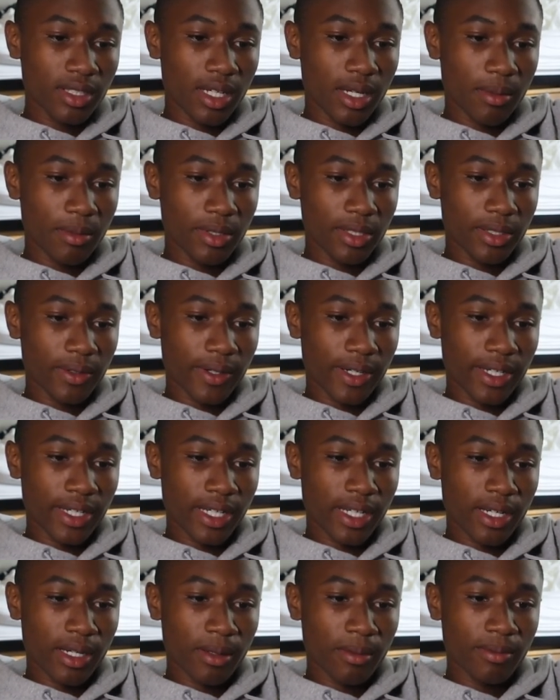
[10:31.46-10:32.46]
I'm looking right
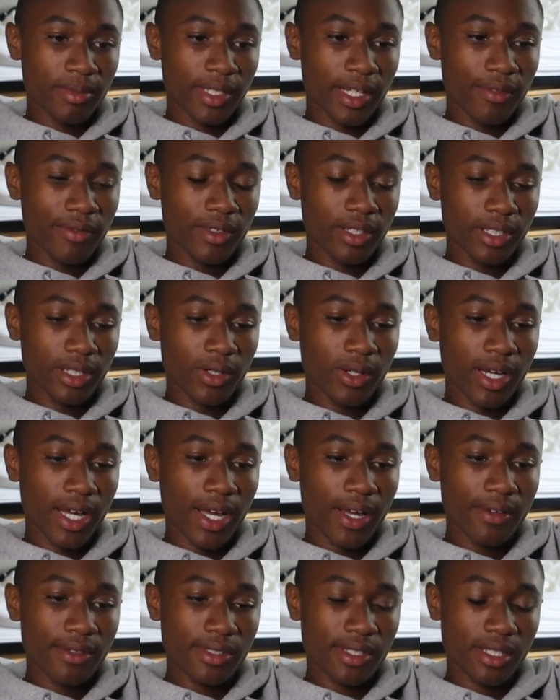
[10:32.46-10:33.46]
now, I'm definitely gonna
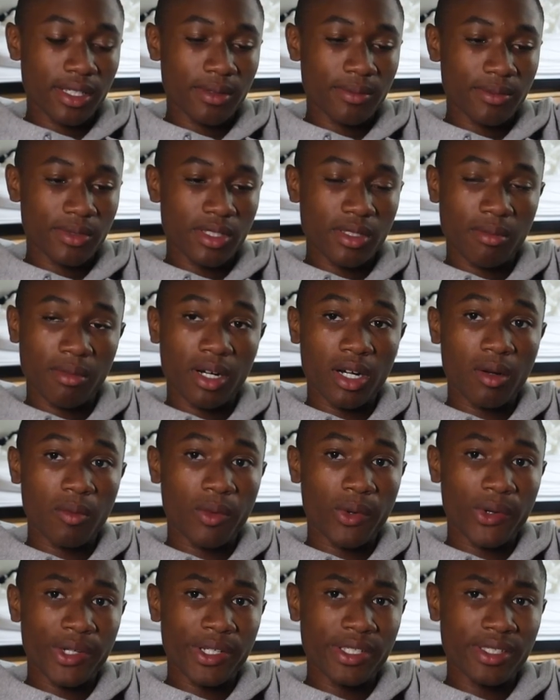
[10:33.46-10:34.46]
have some tomorrow
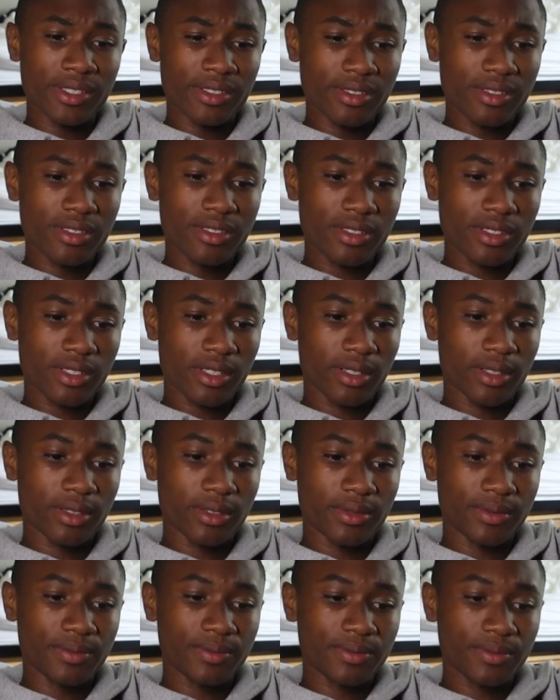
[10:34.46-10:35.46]
morning, so
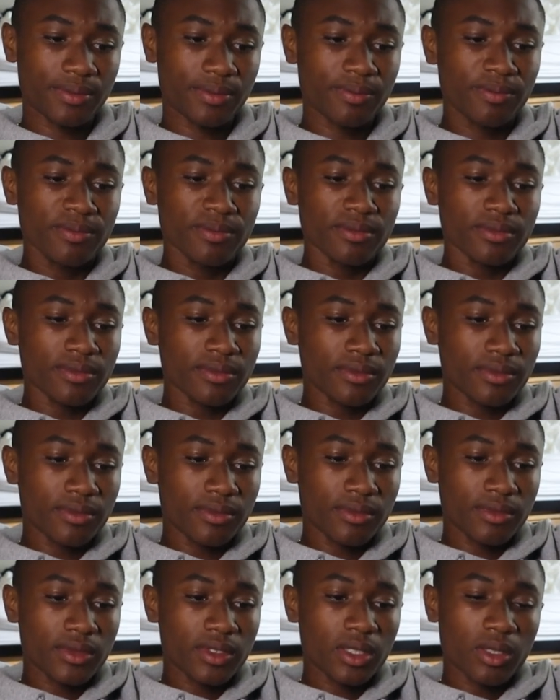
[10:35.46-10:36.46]

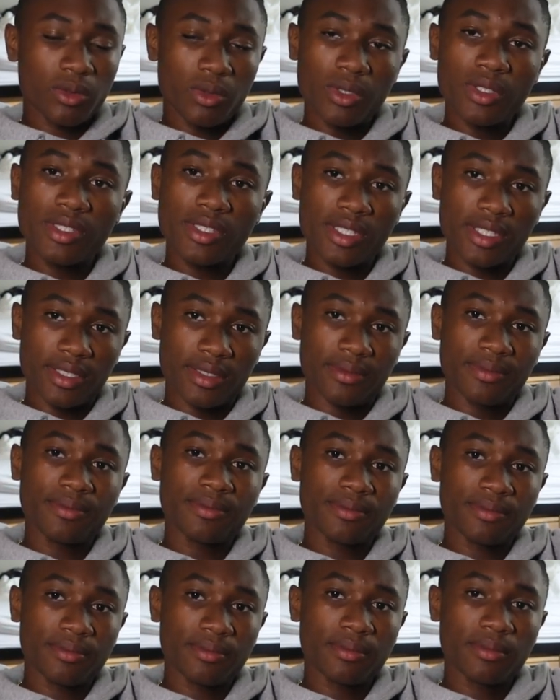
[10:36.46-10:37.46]
we'll see.
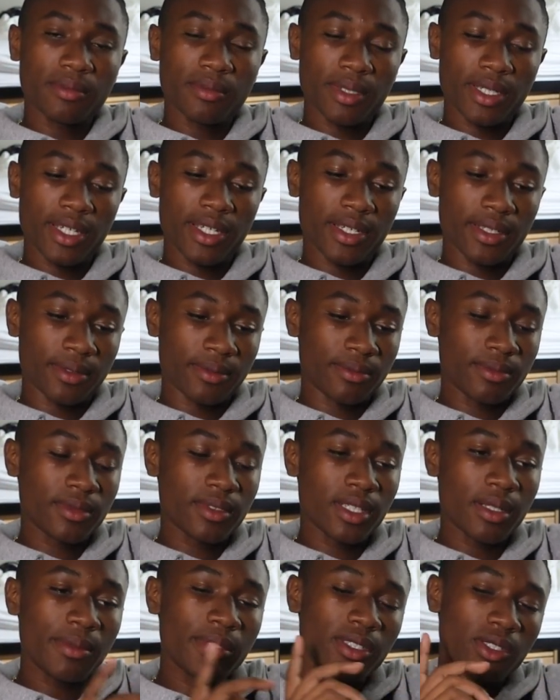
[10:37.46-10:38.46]
But yeah,
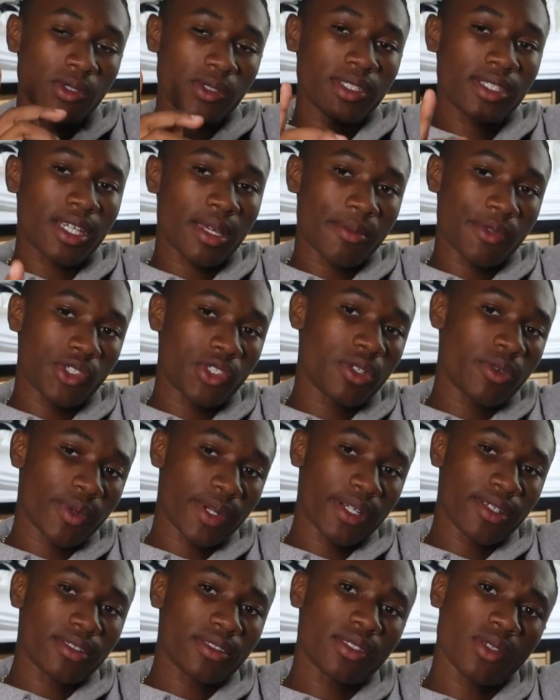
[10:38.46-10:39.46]
let me do this chemistry
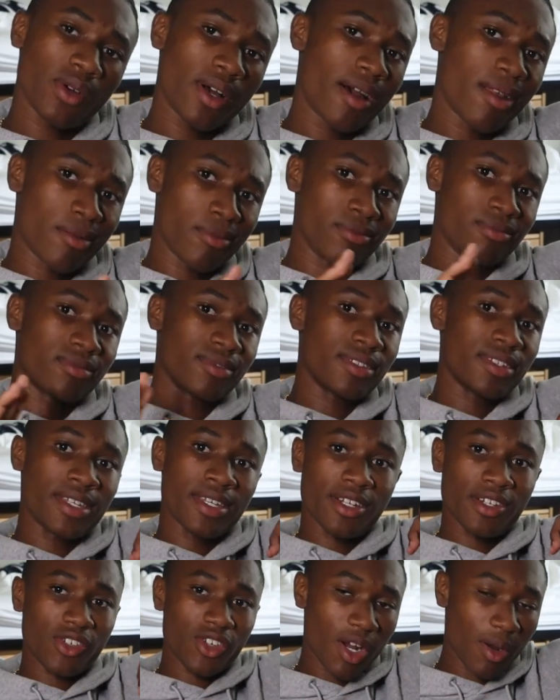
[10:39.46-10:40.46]
work so I don't
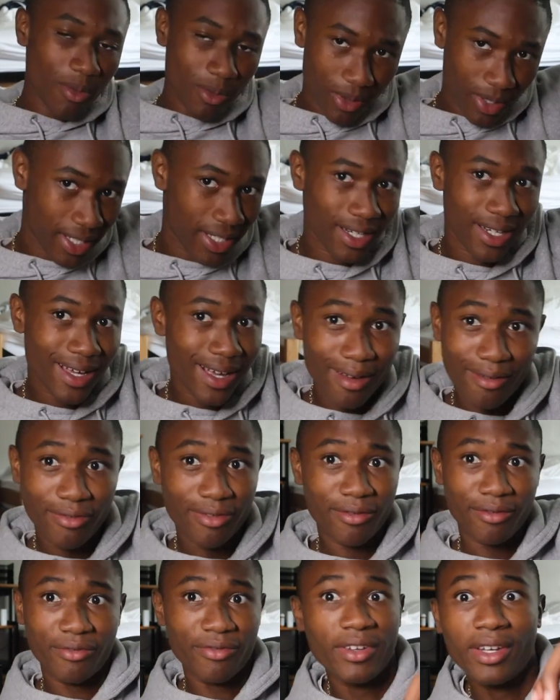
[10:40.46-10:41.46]
get in trouble and get an
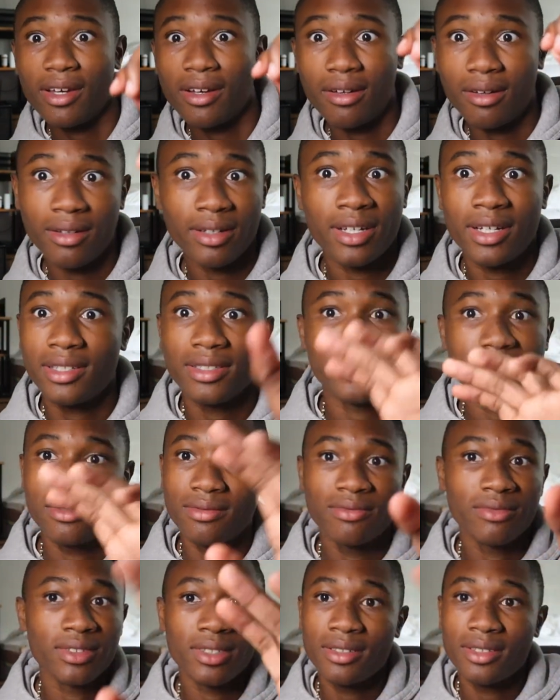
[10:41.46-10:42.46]
F and fail. I
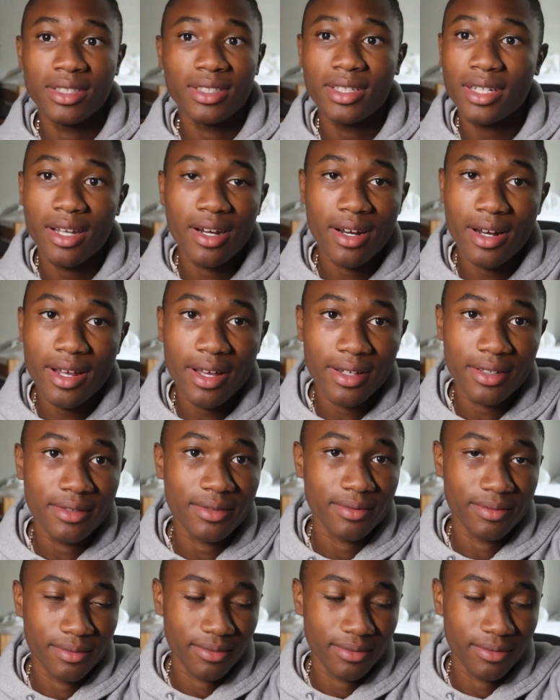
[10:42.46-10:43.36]
don't need none of that.